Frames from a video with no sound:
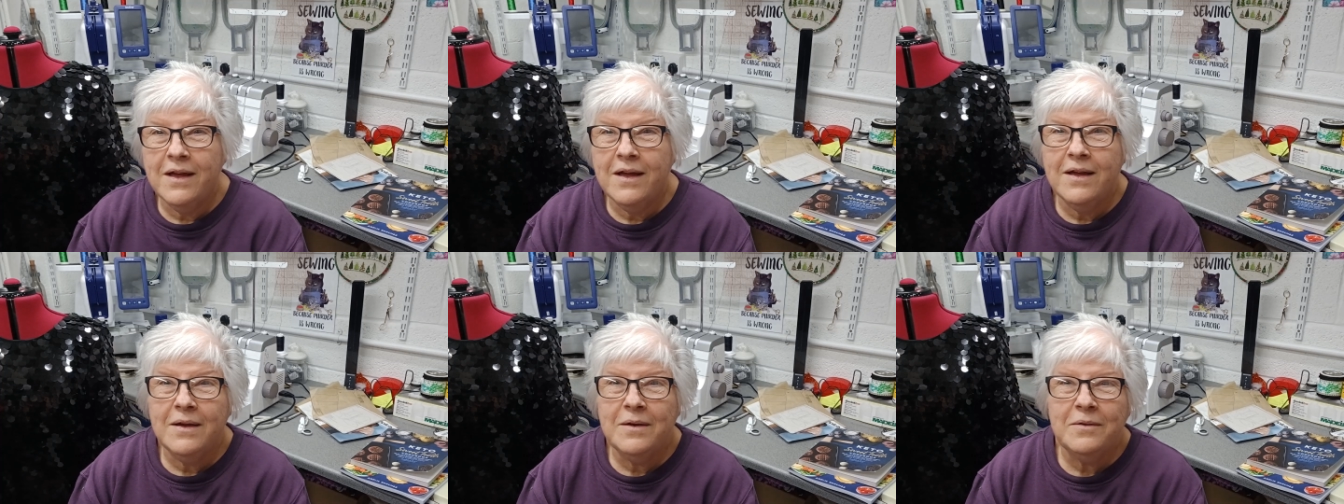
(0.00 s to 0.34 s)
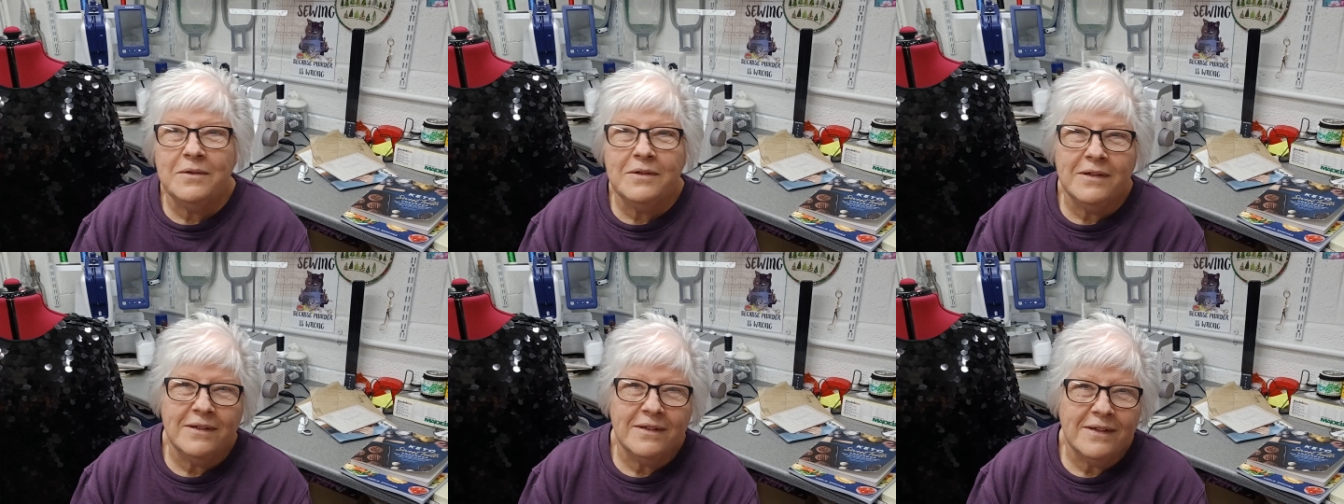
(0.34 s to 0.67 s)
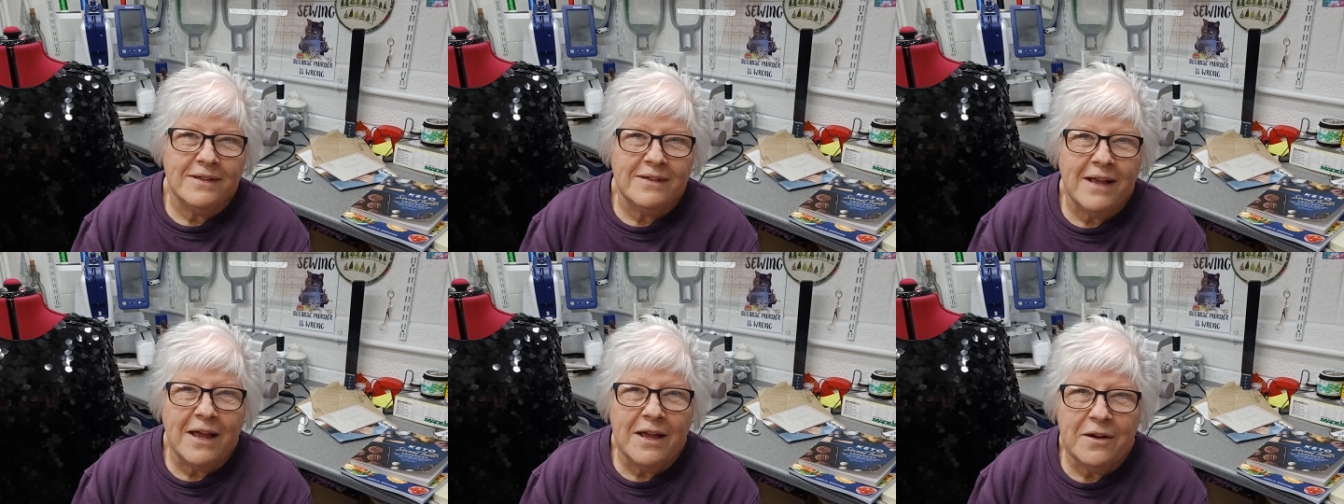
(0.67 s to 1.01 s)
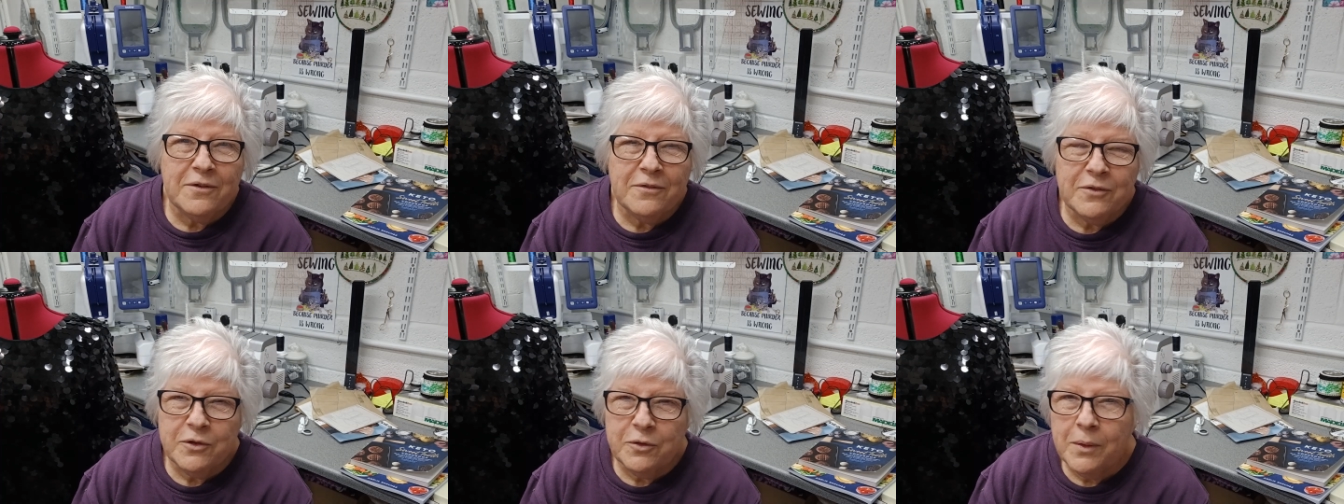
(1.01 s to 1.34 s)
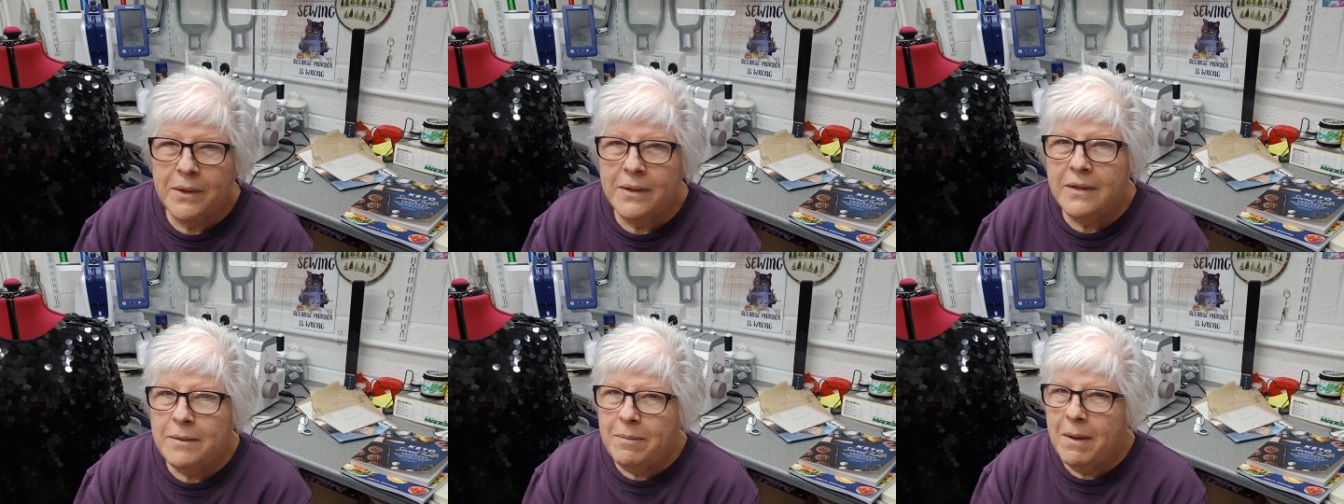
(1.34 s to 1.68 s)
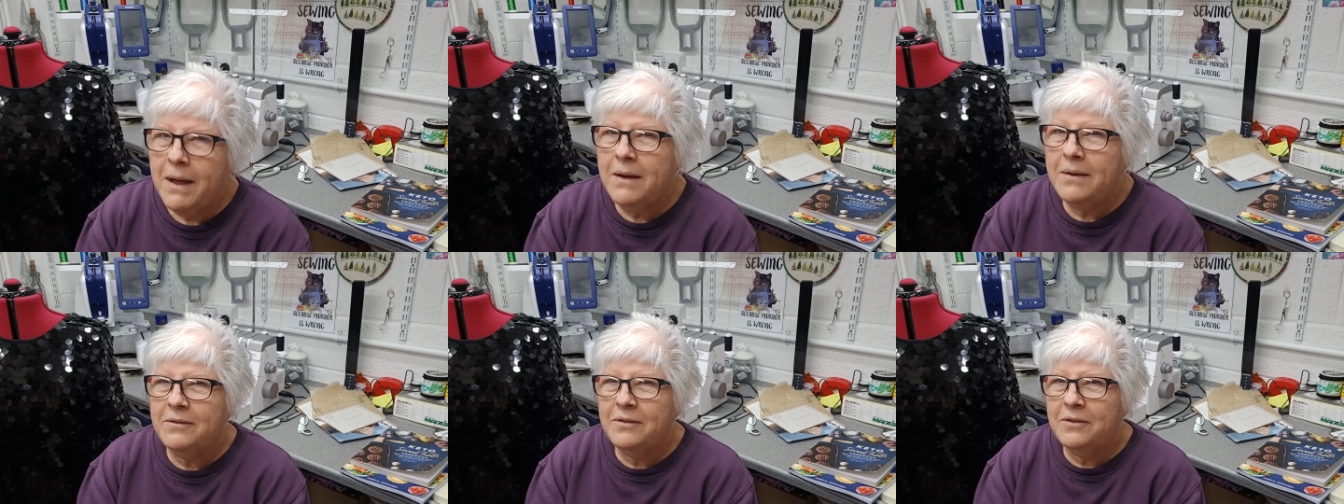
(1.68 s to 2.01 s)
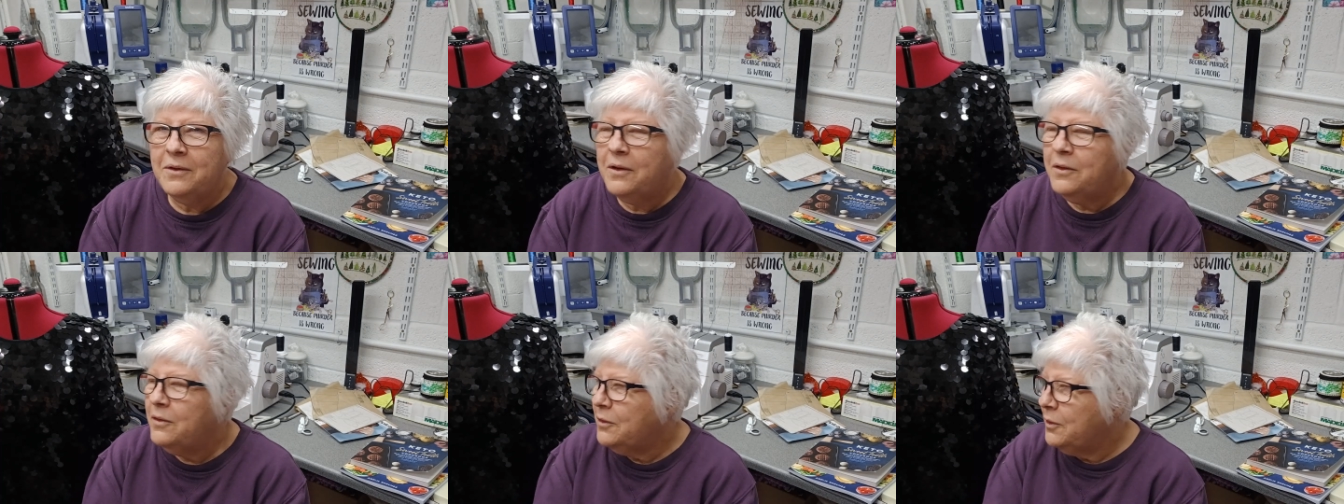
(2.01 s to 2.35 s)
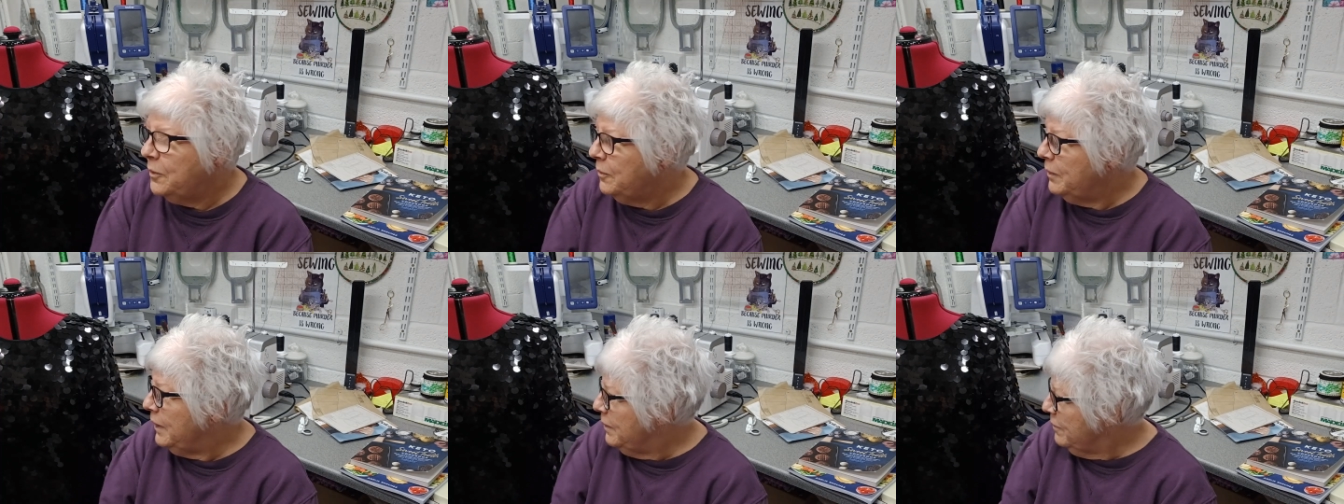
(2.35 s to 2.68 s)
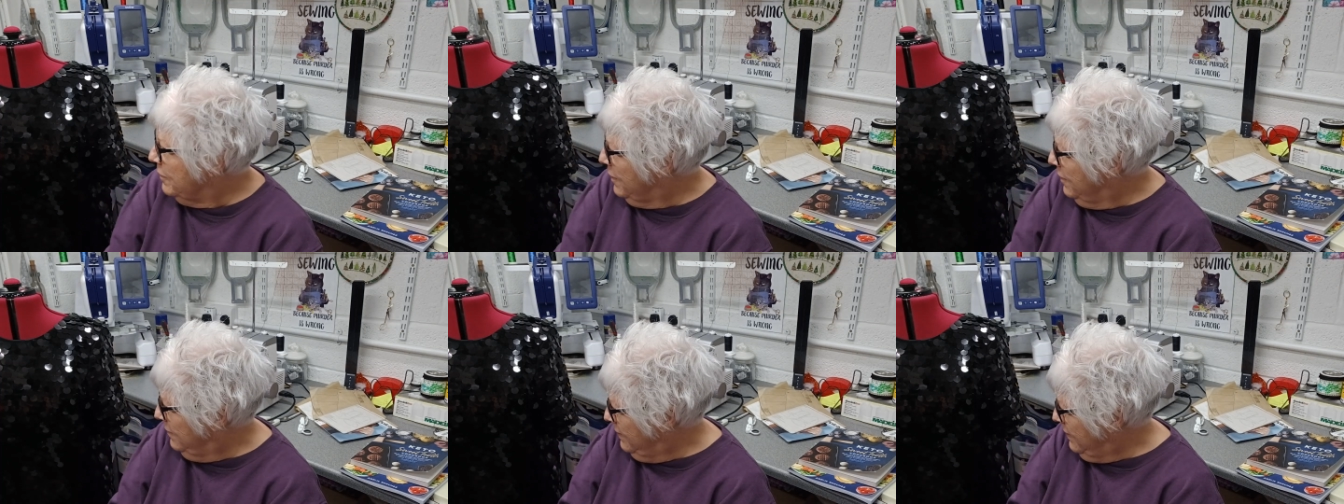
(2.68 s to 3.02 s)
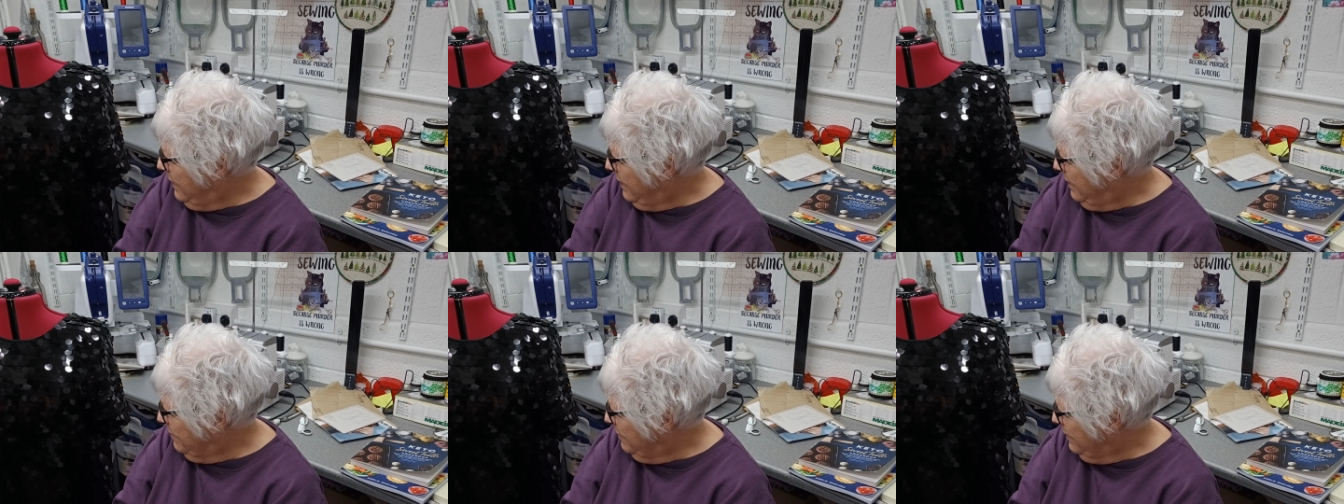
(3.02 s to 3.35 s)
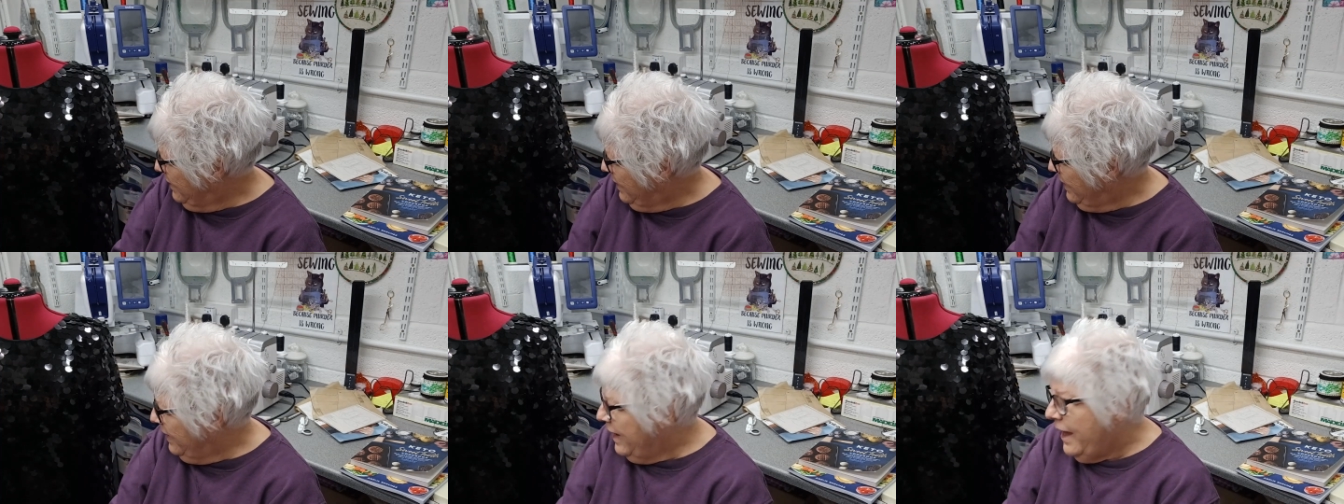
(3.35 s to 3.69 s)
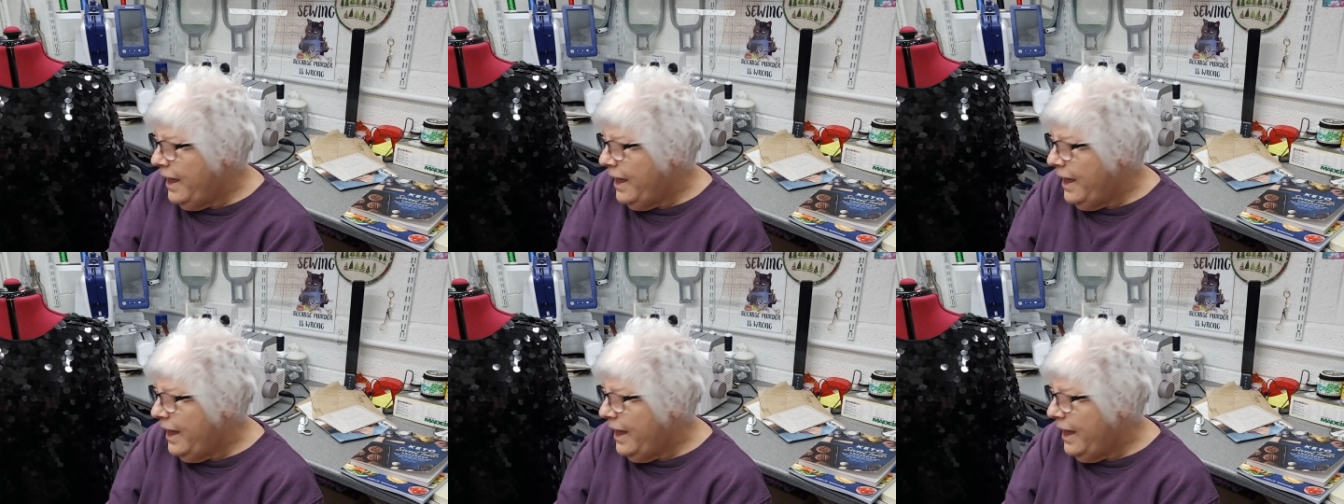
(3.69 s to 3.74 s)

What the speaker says: it was in the sale for £20. So I thought, well, I'm going to have that.